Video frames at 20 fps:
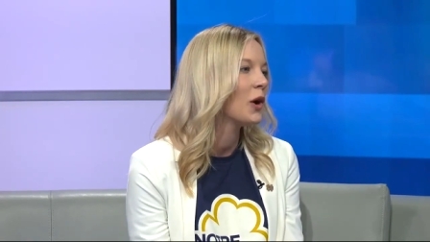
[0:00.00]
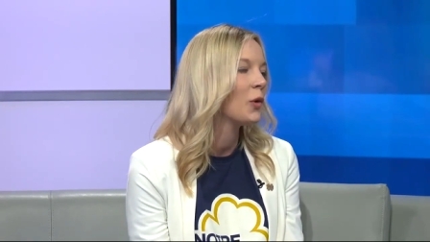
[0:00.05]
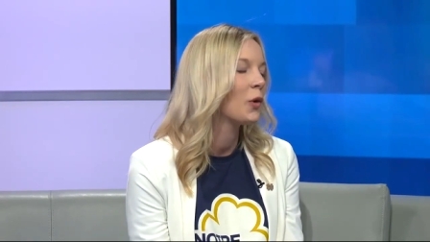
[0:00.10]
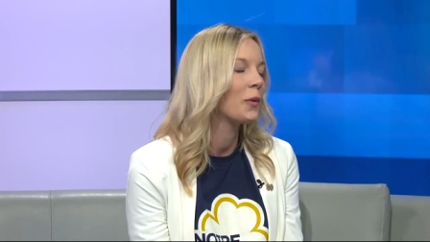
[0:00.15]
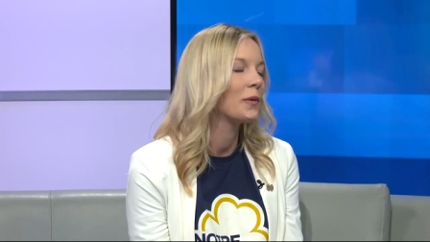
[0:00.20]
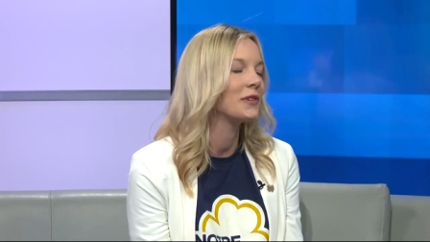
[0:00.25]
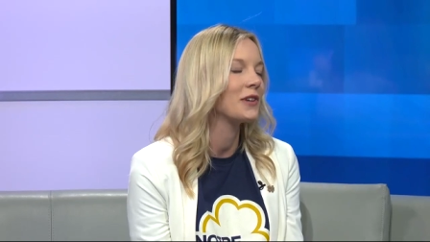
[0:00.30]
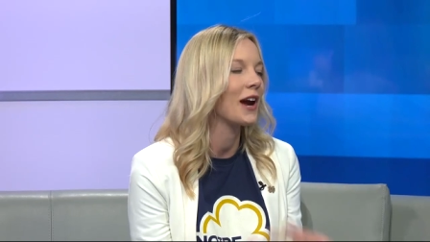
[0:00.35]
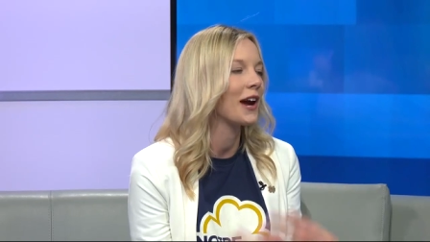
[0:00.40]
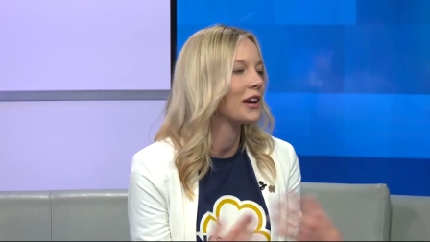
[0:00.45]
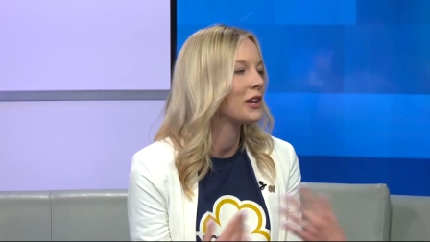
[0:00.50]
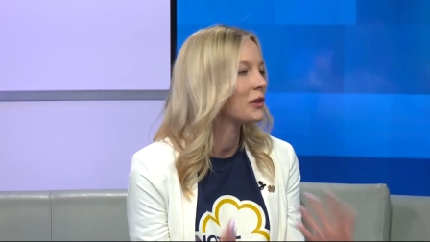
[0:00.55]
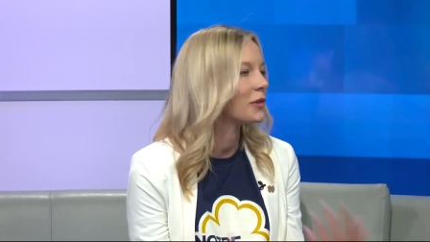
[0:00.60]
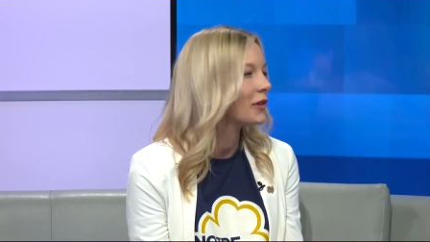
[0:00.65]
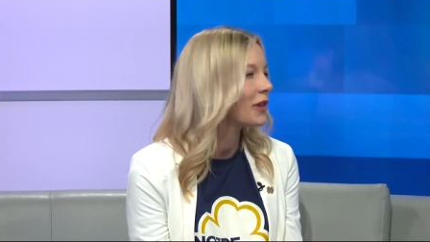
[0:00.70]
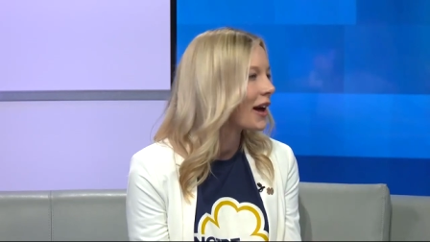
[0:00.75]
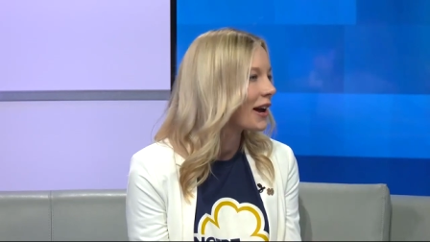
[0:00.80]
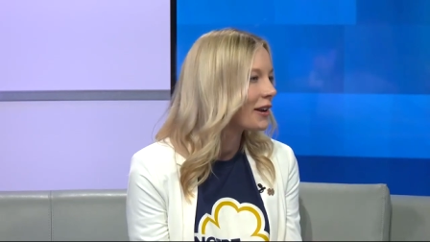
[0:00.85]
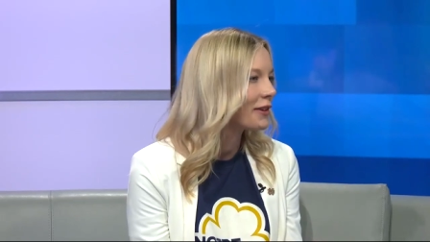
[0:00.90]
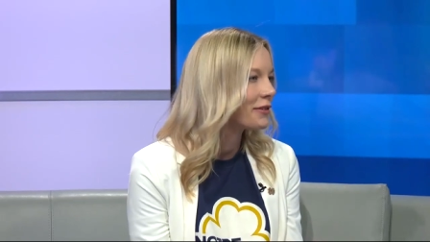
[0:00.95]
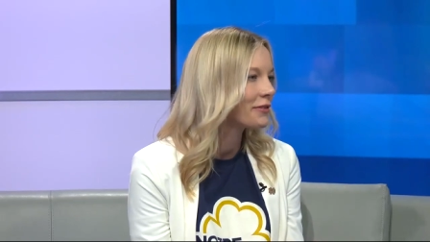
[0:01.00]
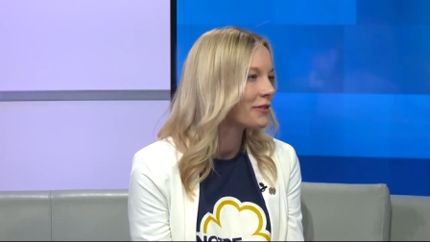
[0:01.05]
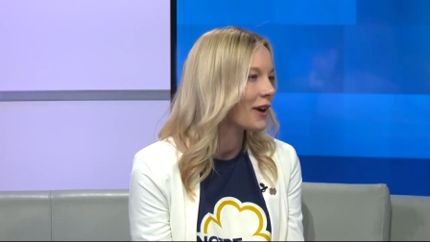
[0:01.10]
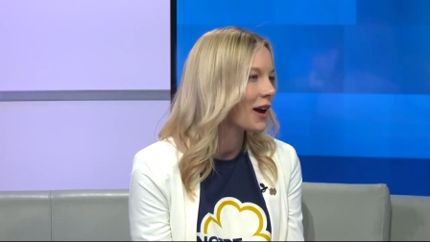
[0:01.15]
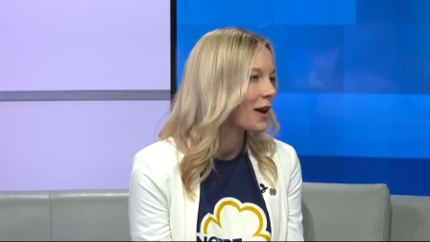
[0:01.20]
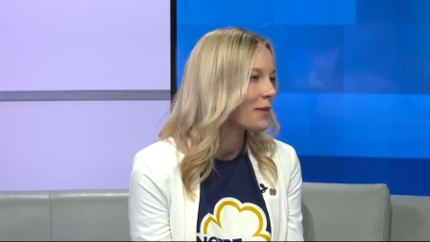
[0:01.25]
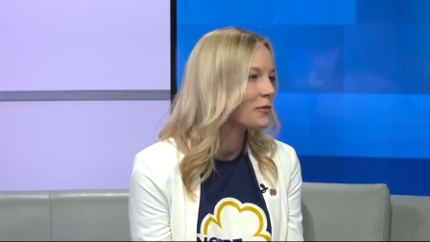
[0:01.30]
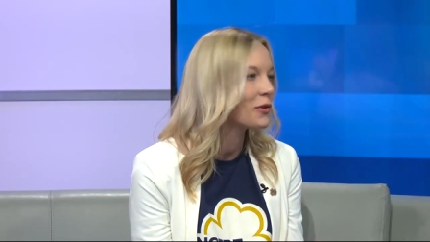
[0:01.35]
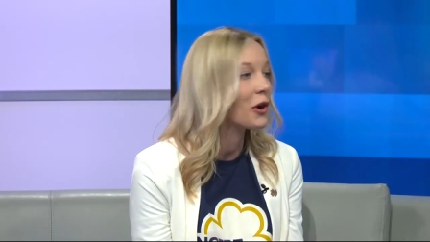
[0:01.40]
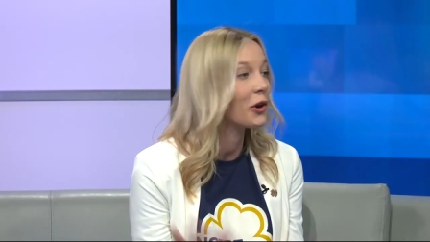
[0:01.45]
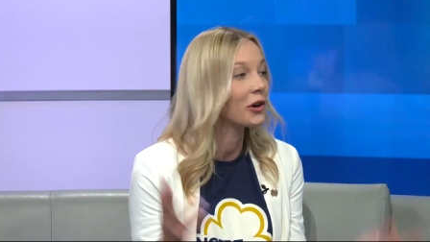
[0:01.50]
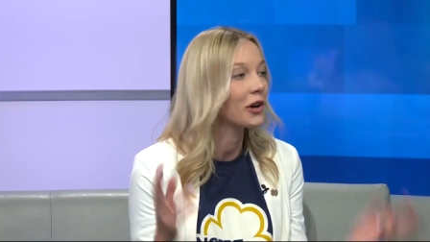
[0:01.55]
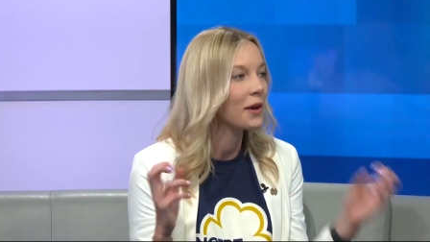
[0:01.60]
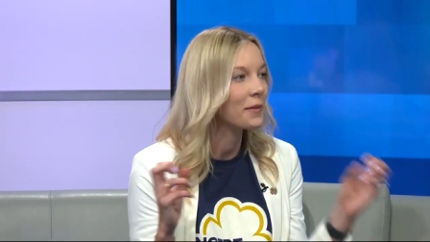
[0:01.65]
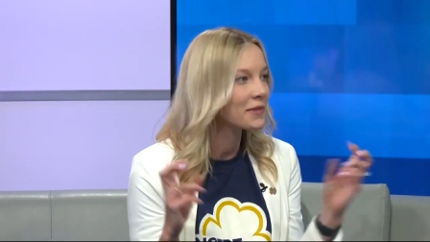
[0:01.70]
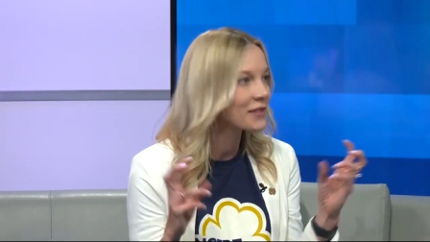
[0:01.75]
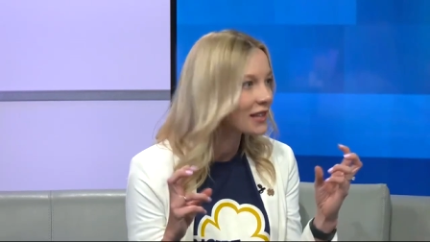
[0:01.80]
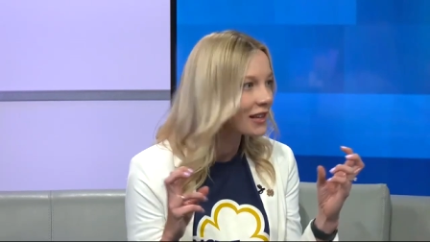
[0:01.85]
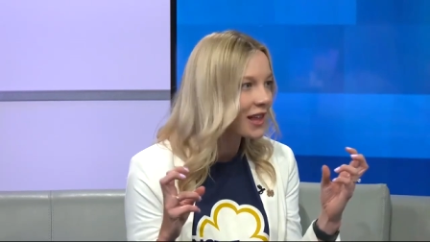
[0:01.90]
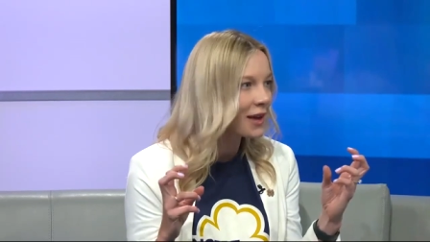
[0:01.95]
We'll be talking to a lot of um, Notre
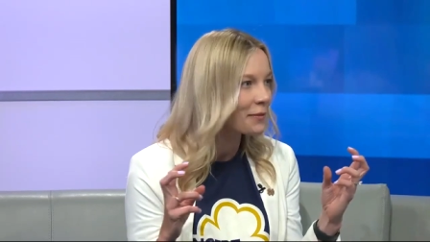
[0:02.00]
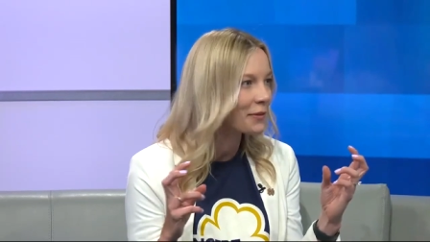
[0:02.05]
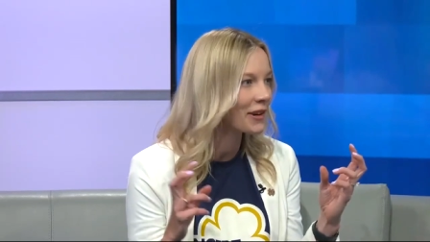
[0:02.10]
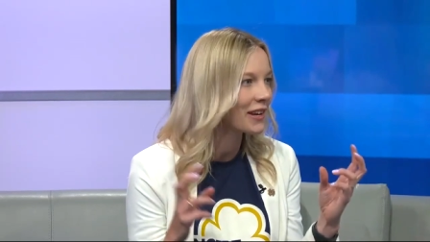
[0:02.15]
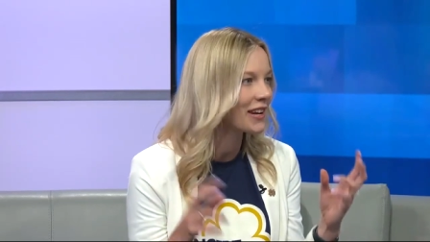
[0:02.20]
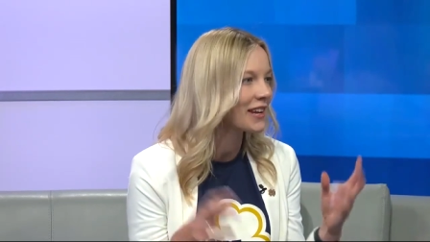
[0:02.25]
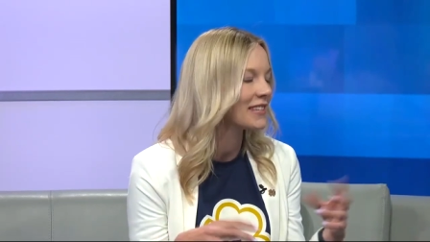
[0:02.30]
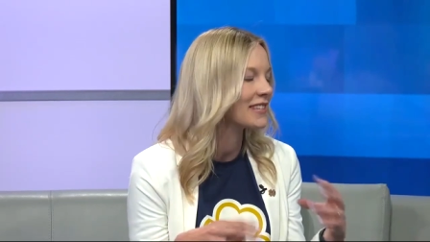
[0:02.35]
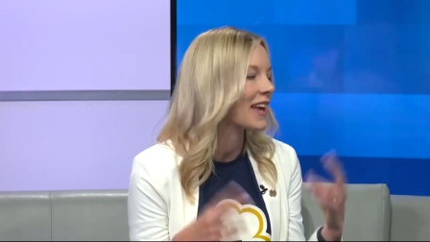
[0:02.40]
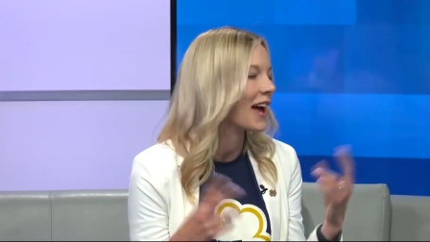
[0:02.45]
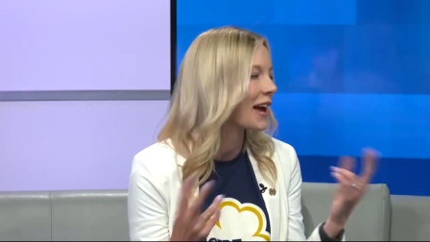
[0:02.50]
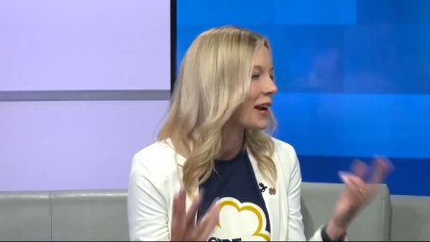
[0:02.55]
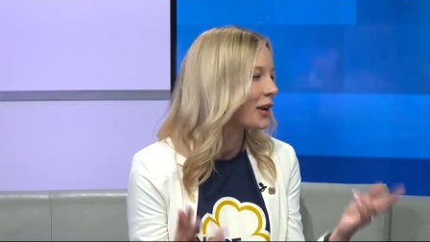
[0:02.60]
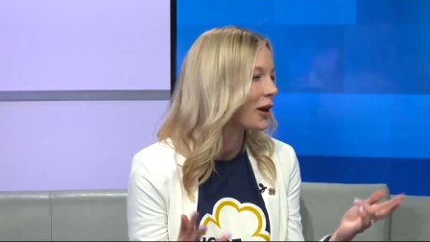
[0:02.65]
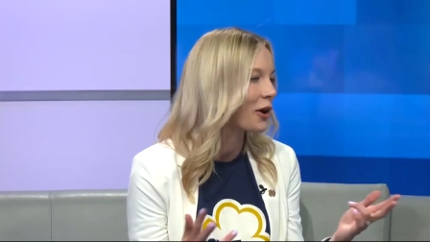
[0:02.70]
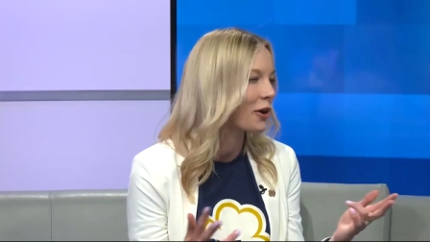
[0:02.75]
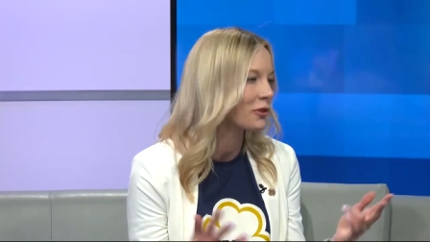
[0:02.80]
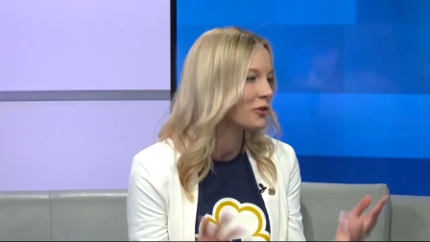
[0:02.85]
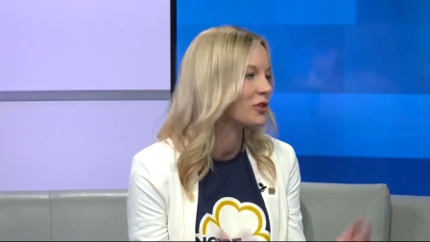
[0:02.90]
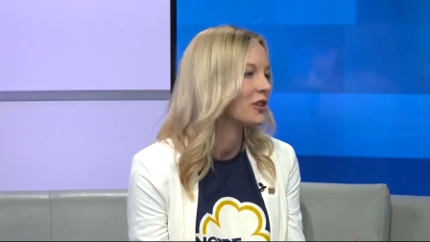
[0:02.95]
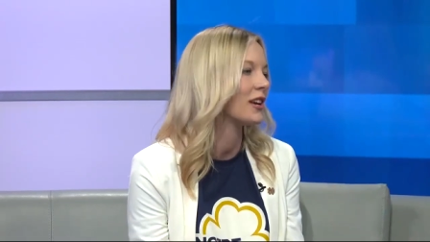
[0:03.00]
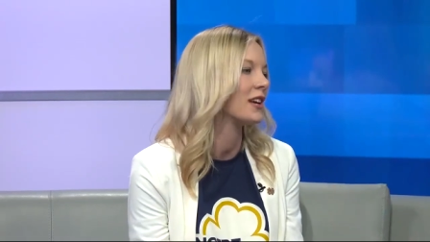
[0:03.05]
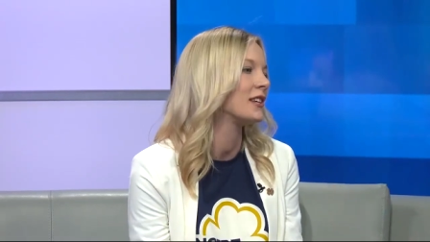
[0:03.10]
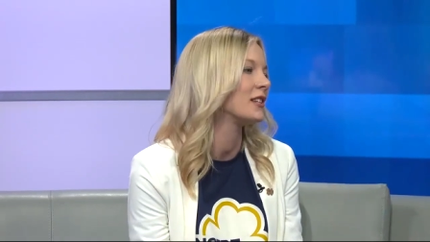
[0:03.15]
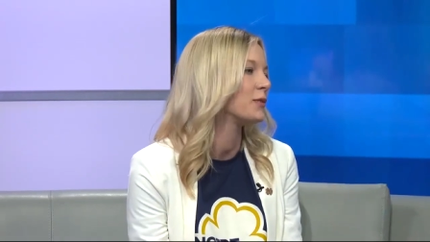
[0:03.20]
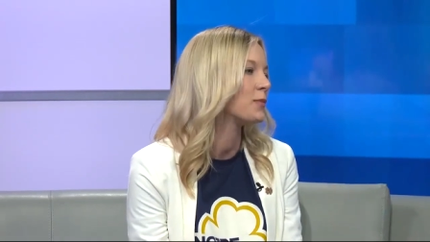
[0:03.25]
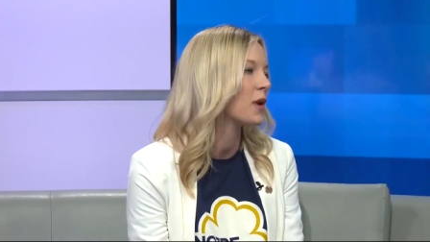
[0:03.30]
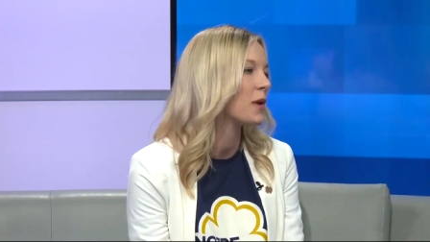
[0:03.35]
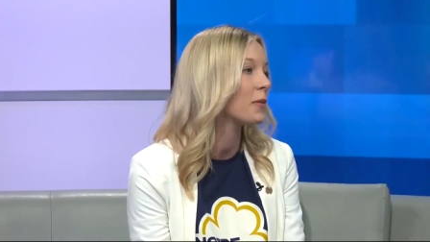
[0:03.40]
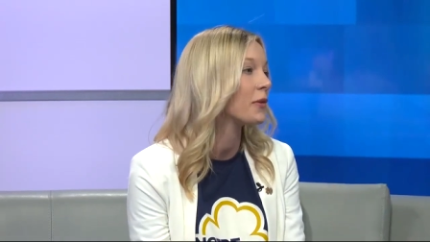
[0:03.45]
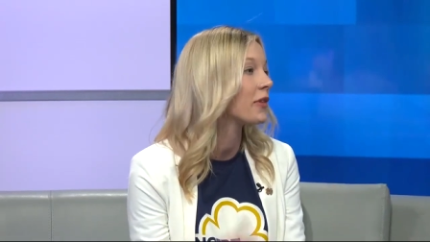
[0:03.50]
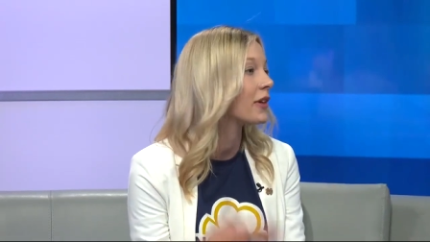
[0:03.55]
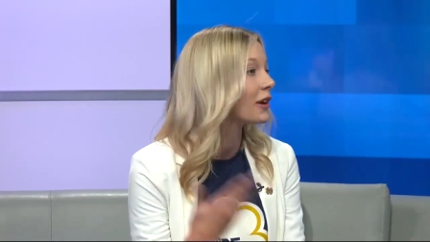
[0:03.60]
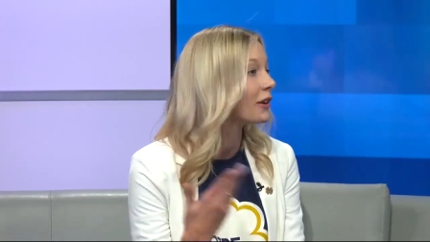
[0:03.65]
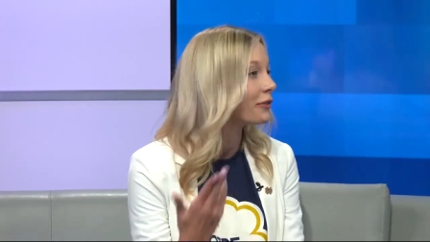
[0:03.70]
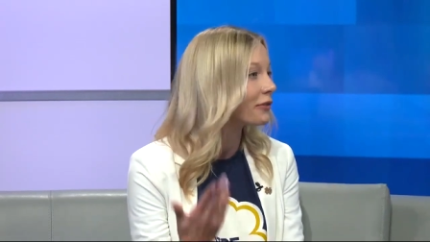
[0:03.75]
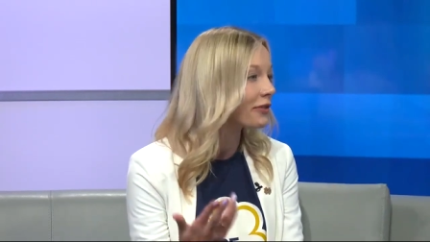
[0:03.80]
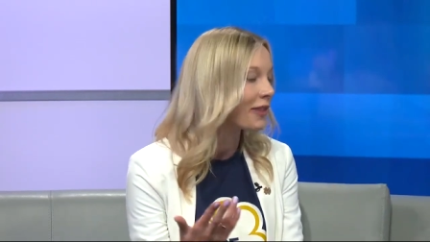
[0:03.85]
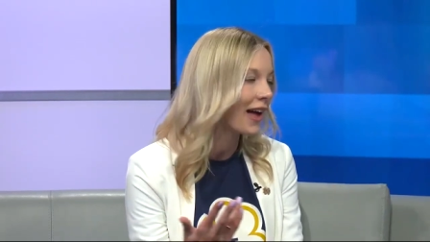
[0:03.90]
Dame celebrities, head coaches, people that are uh.